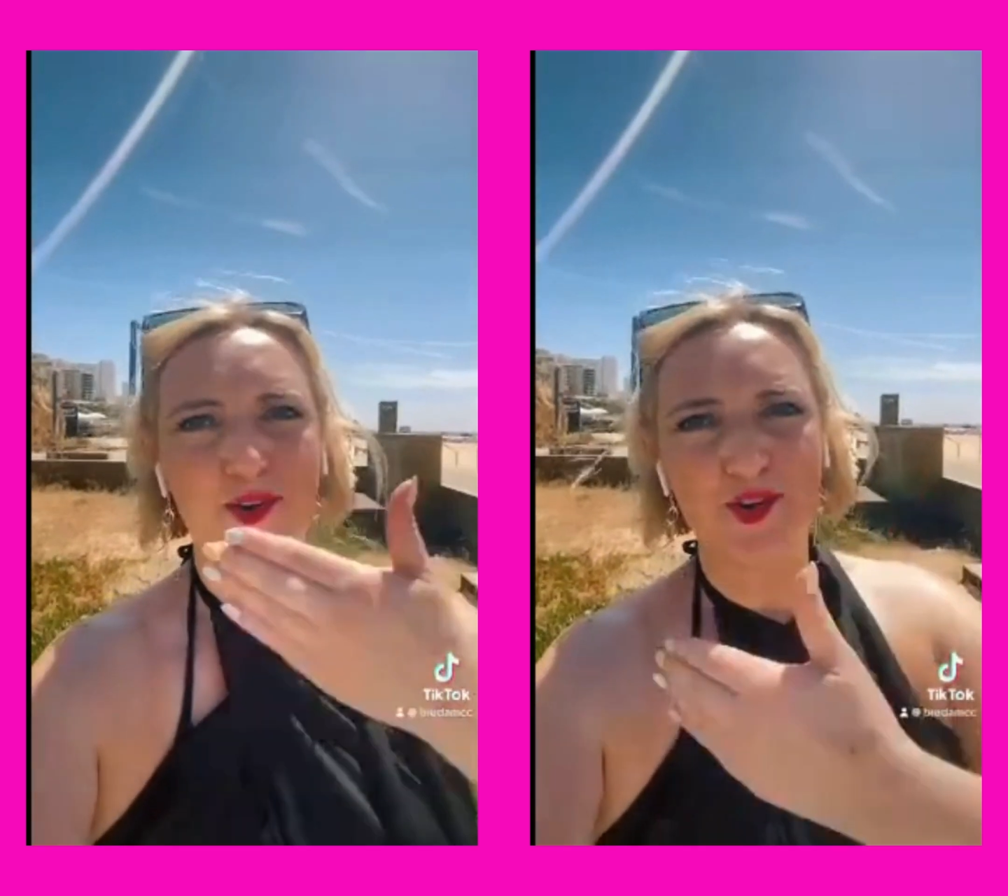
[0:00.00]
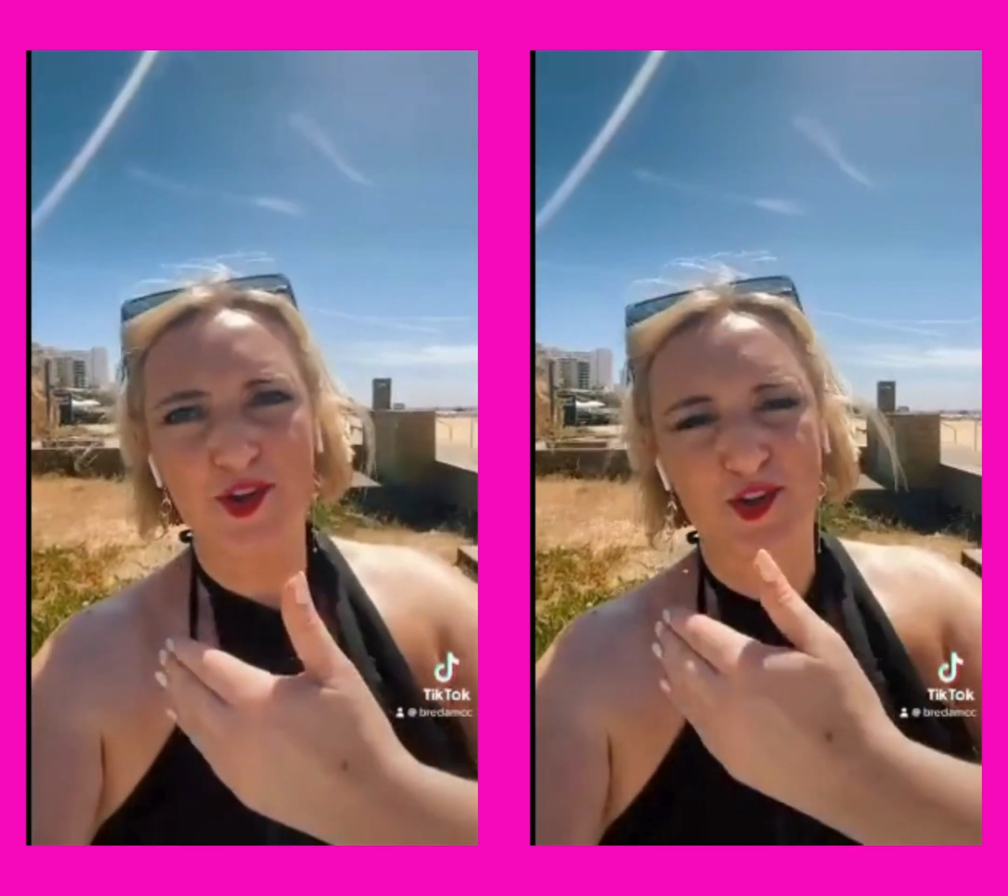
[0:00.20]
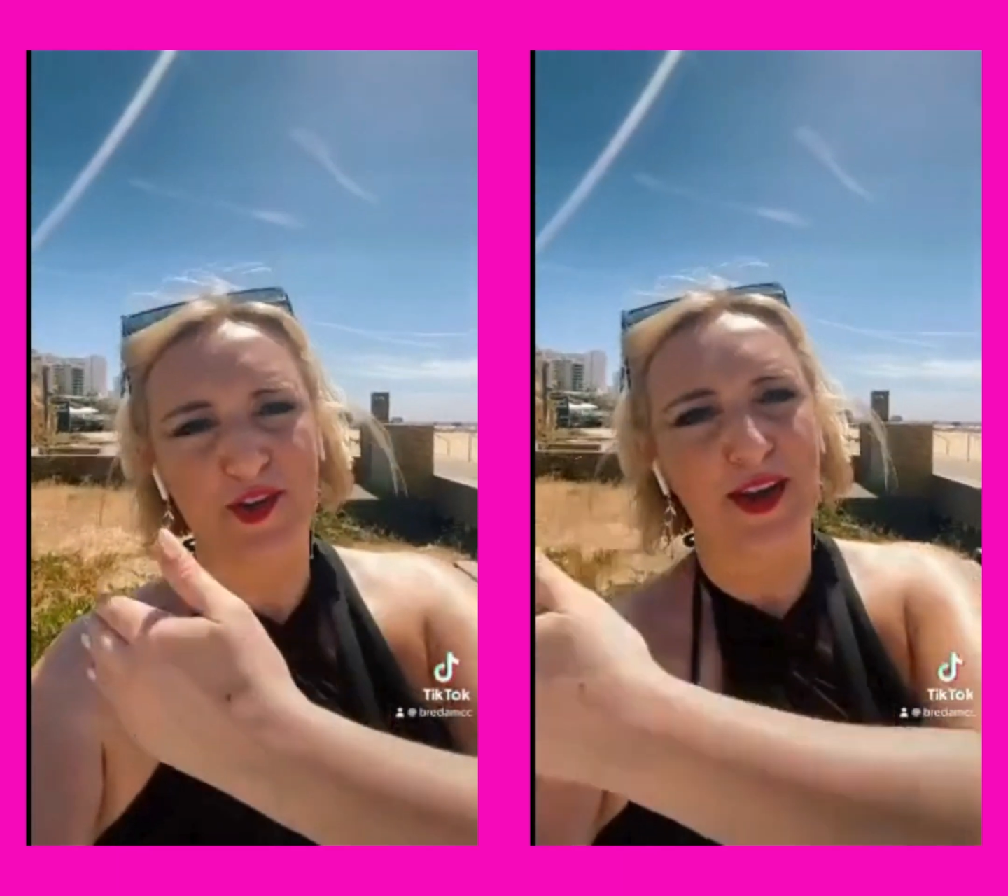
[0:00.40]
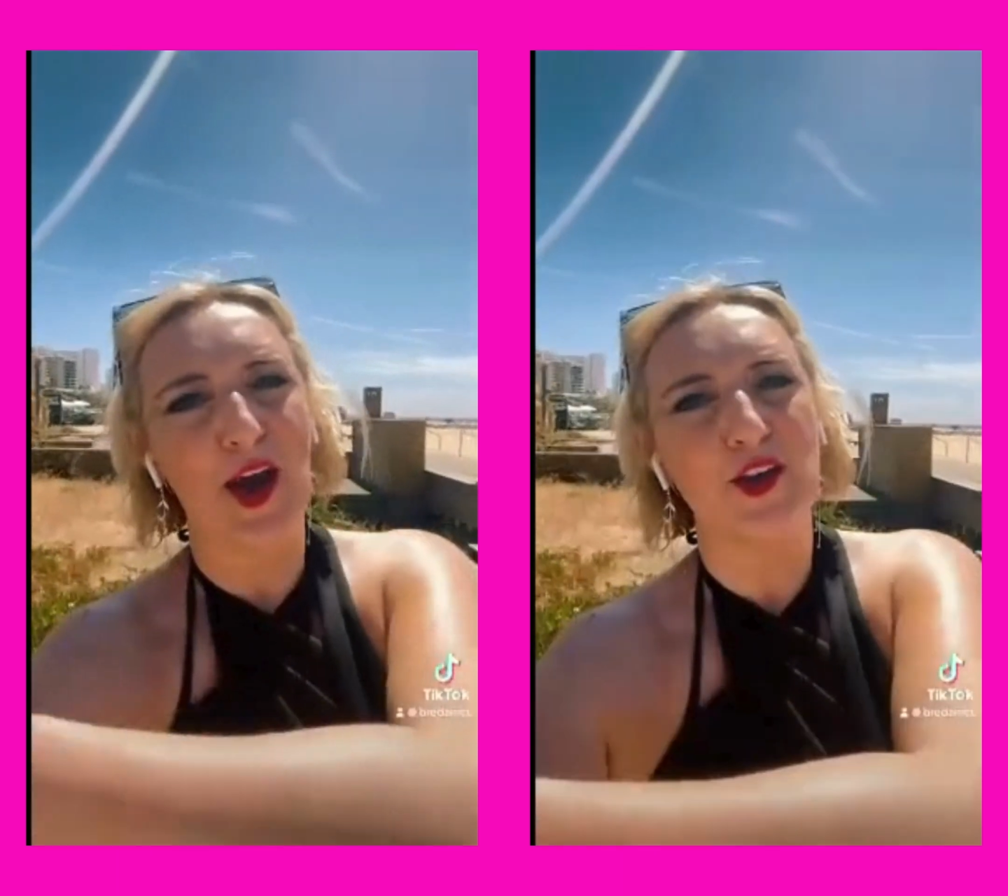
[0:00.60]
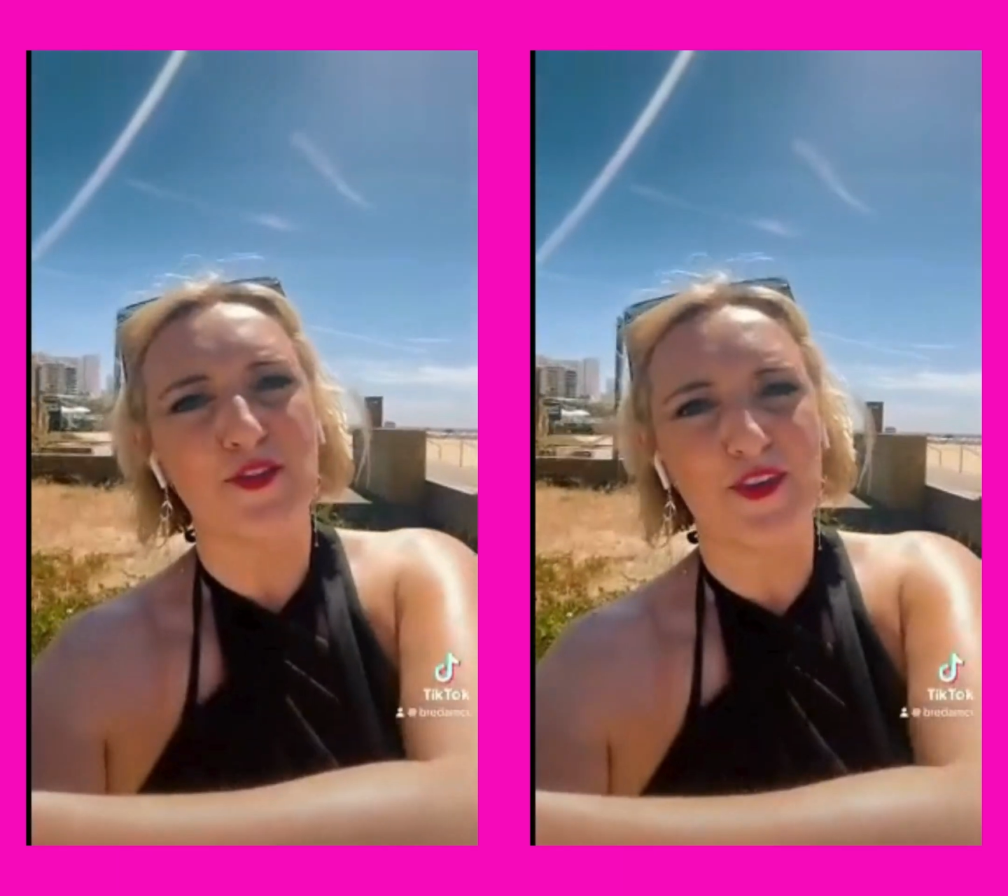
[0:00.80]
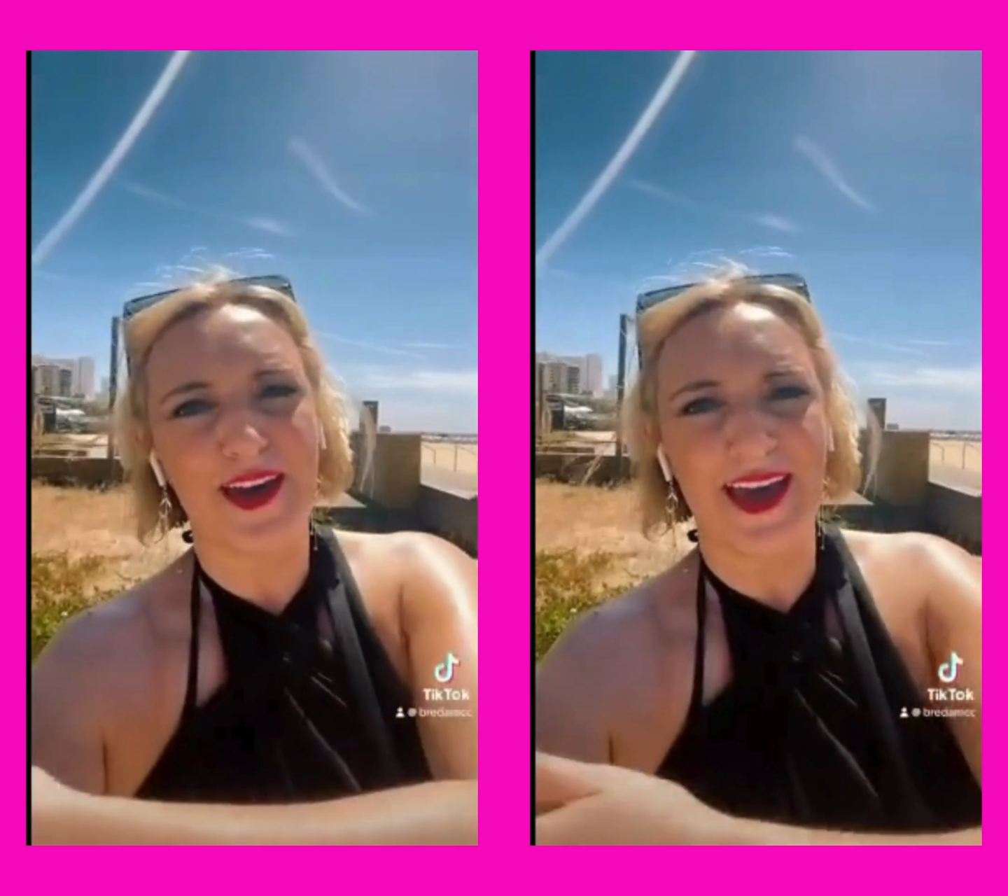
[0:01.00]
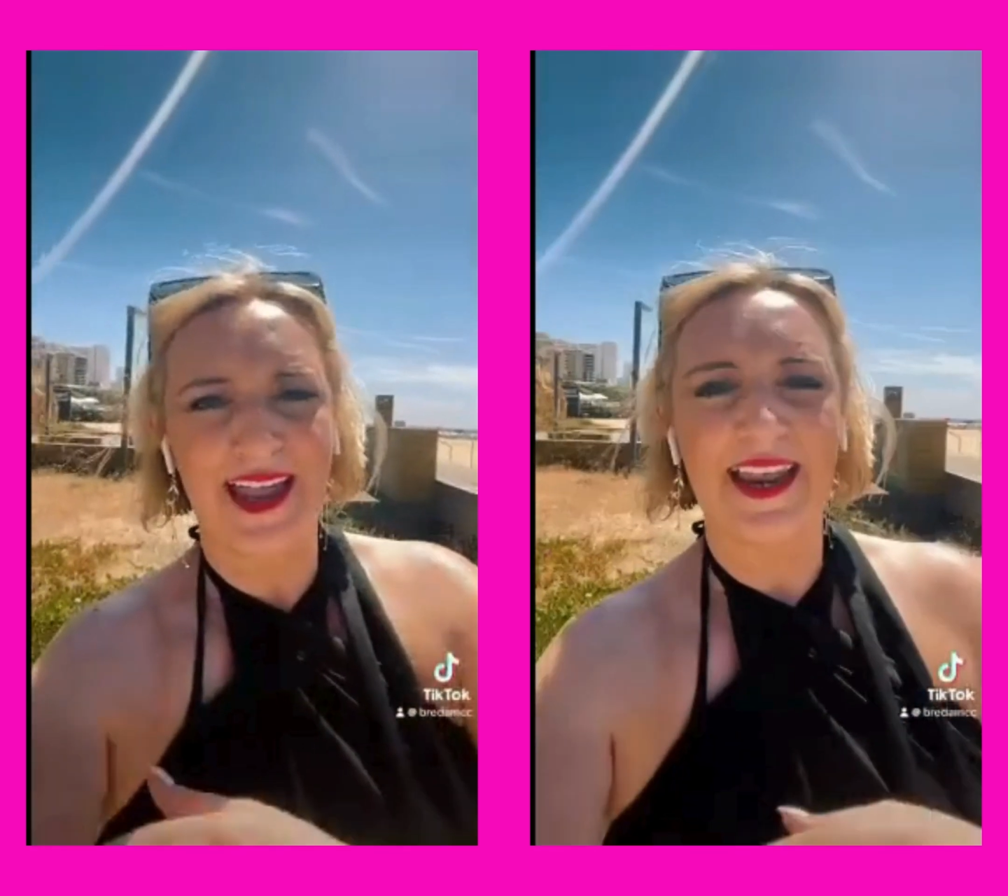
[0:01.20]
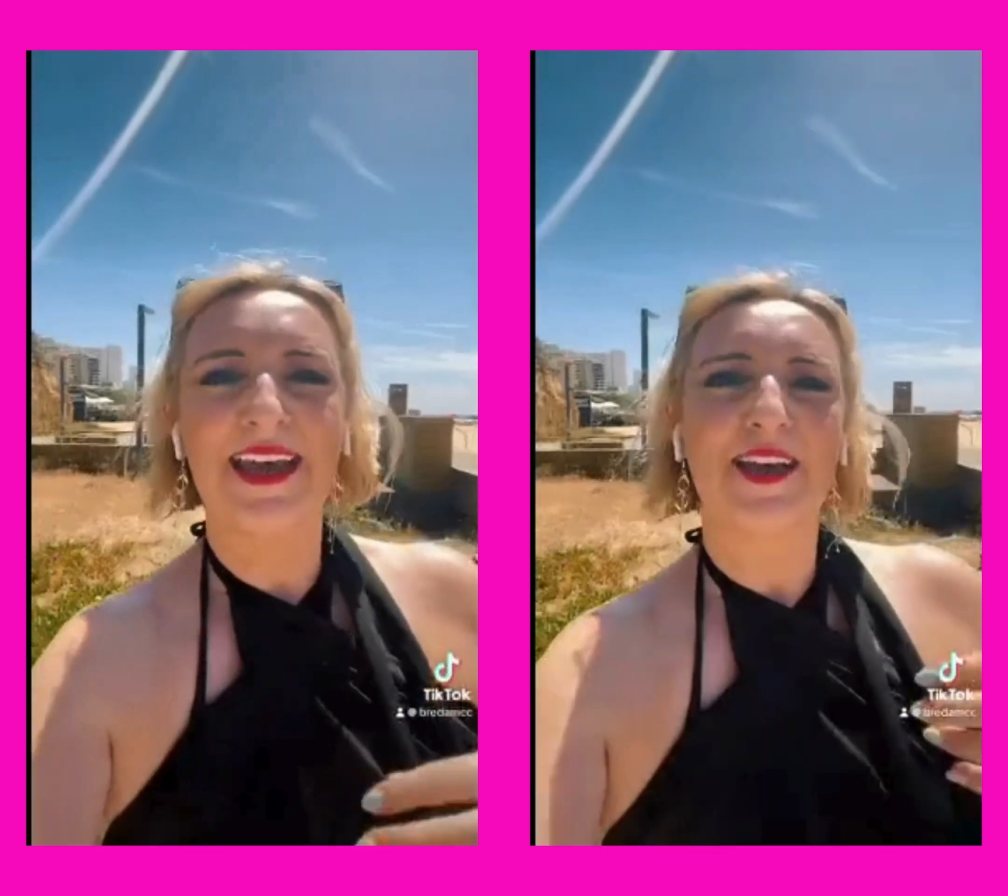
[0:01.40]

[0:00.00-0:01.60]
understood, and out of you again,